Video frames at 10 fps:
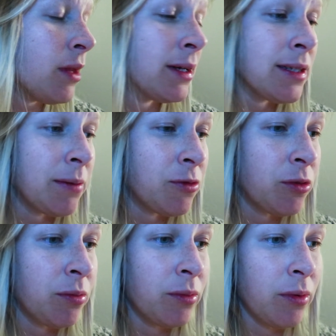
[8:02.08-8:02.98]
except
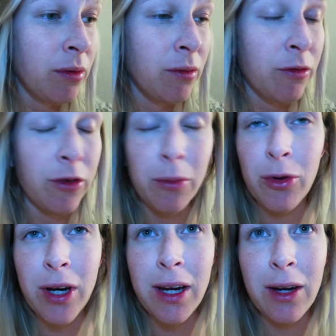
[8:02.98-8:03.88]
from
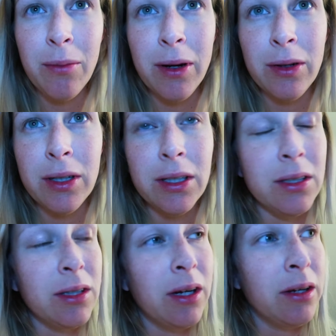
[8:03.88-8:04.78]
reading about
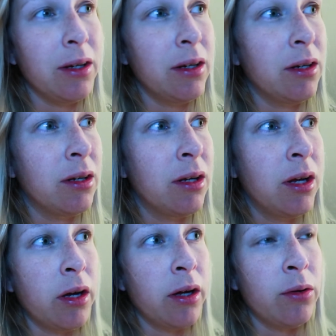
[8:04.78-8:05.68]
it, I
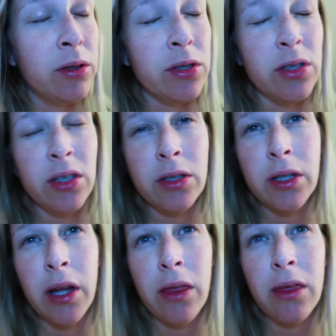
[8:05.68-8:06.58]
will start to
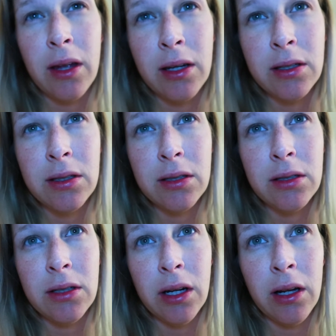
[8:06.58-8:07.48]
get things
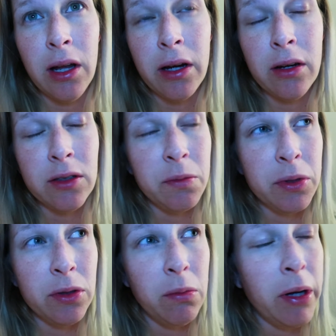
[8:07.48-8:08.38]
done, like
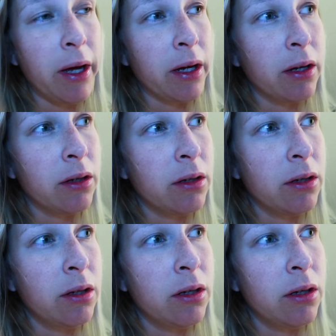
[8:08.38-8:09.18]
hospital bag, and